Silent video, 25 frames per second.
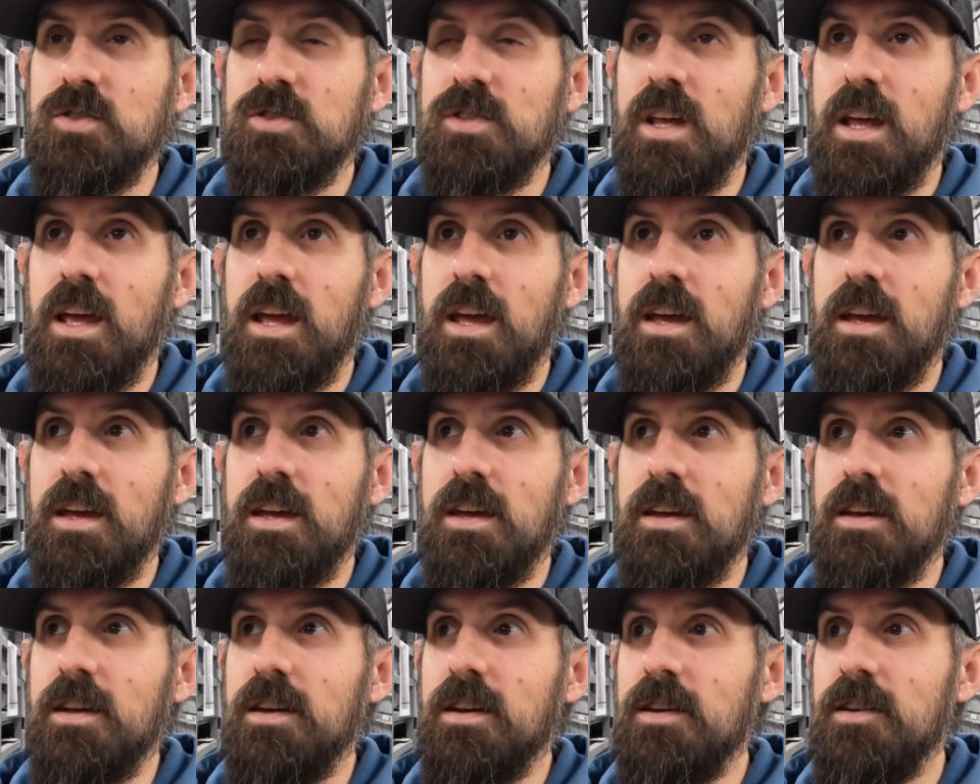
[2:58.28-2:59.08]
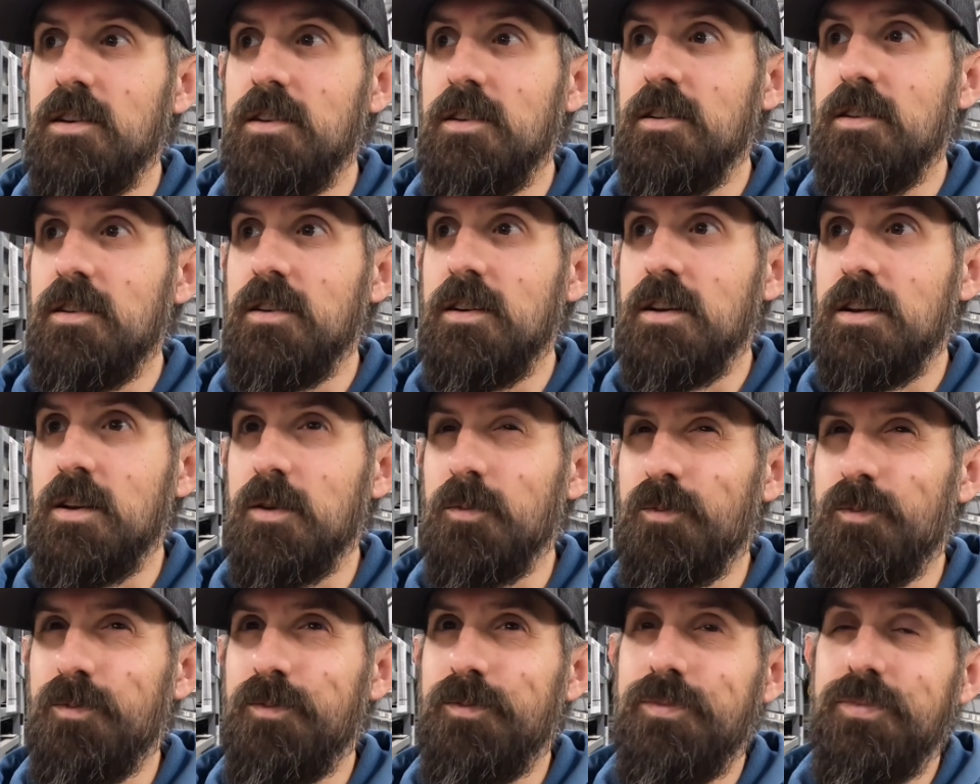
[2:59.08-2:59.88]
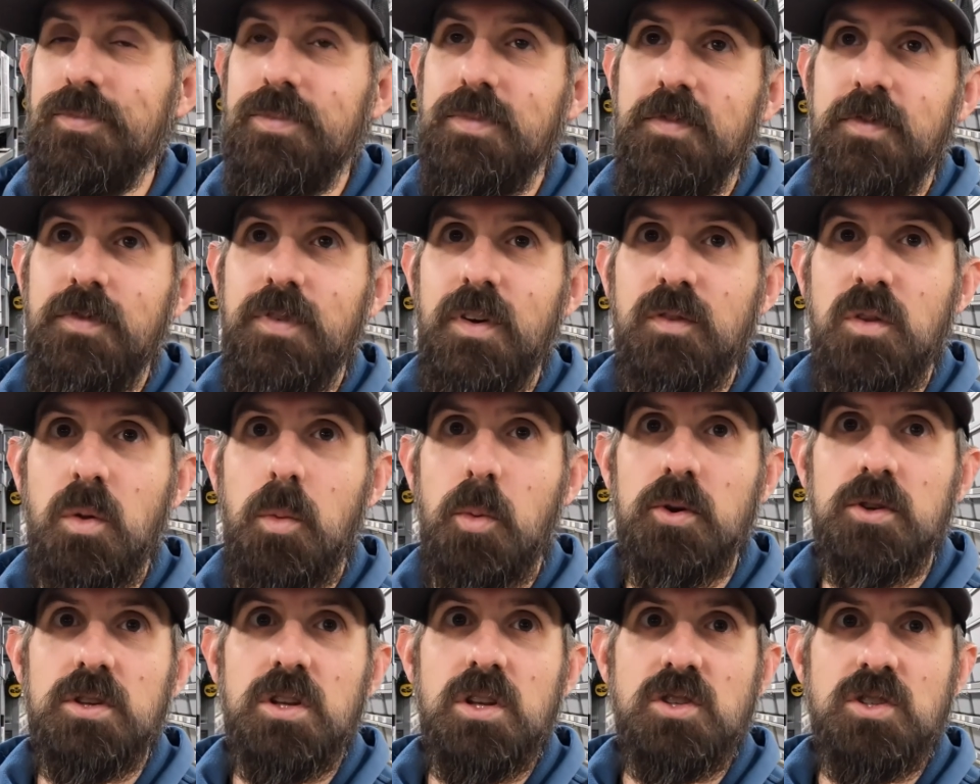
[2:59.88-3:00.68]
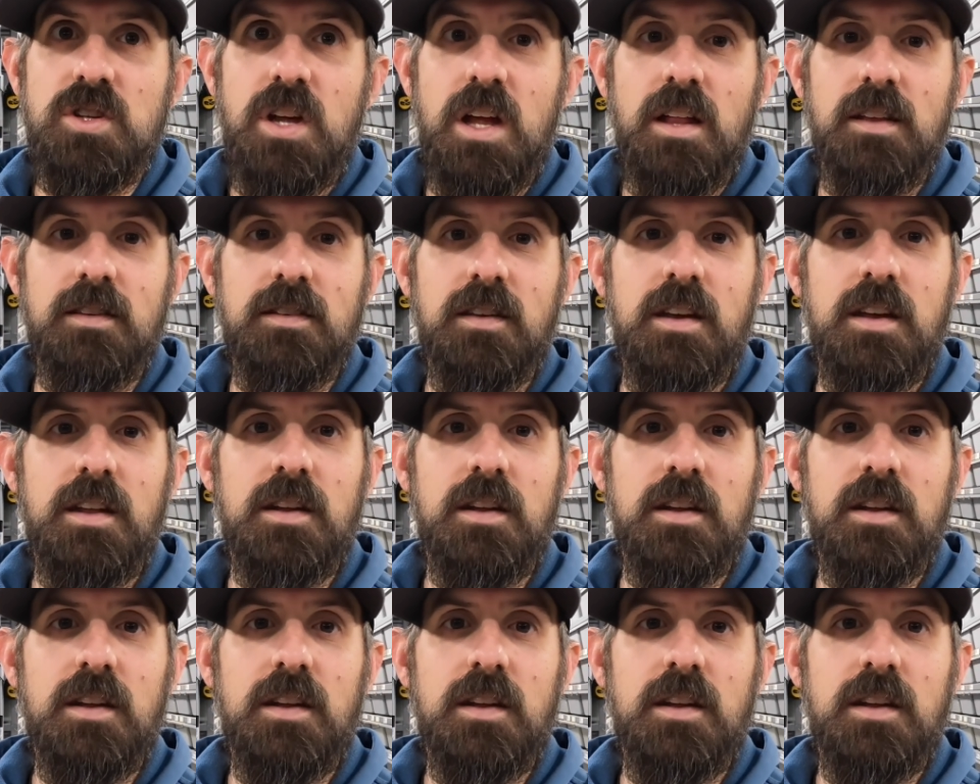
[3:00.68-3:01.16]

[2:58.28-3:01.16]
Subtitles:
a 50% chance of